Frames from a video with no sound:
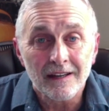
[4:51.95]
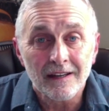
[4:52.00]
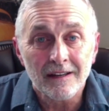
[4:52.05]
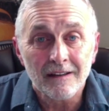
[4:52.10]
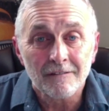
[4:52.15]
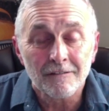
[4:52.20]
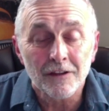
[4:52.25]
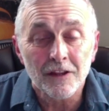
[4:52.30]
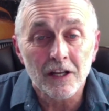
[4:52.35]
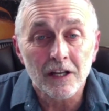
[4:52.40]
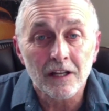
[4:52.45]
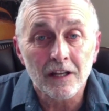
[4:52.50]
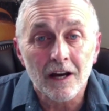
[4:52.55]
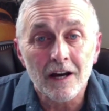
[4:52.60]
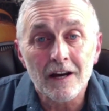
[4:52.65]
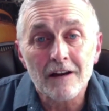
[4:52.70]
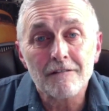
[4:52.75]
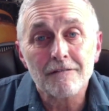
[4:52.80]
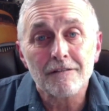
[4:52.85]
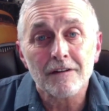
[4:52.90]
for the
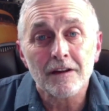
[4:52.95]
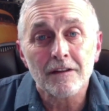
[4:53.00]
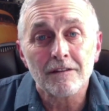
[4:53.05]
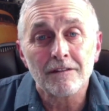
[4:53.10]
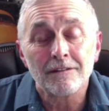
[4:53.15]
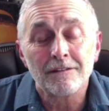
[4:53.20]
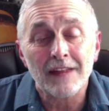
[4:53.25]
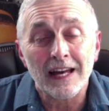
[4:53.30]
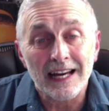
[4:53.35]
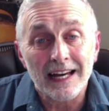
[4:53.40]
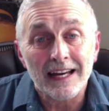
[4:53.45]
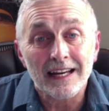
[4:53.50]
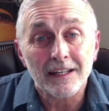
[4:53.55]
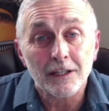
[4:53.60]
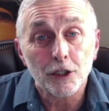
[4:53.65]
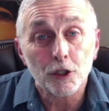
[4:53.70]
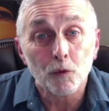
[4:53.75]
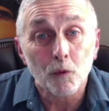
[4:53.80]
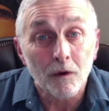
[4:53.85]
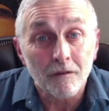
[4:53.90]
life that
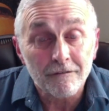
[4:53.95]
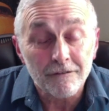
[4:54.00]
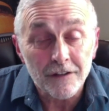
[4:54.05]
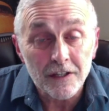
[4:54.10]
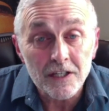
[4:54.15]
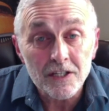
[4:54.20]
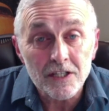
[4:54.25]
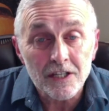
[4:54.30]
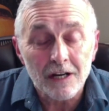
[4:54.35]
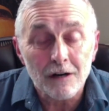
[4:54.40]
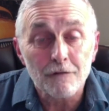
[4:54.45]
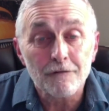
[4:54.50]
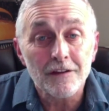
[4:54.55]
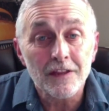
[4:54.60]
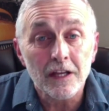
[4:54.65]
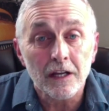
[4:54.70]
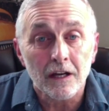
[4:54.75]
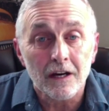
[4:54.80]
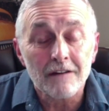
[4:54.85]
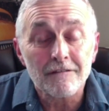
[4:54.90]
you want for yourself and the
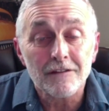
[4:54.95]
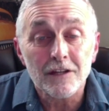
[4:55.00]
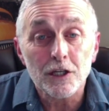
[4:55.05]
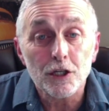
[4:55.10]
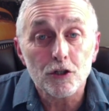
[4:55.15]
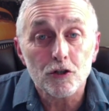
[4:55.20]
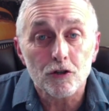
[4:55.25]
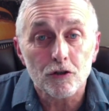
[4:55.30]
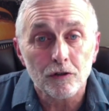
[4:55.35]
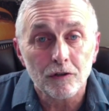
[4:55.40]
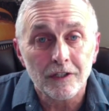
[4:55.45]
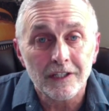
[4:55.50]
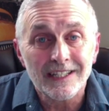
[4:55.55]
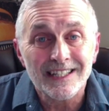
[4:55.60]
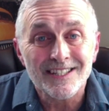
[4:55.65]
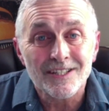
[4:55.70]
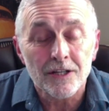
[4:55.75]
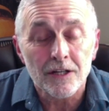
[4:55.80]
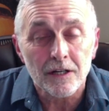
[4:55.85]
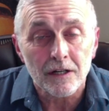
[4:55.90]
life that you truly
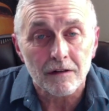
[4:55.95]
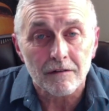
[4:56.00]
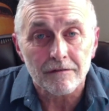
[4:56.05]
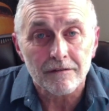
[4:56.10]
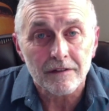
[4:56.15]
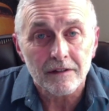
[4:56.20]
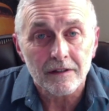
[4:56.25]
deserve.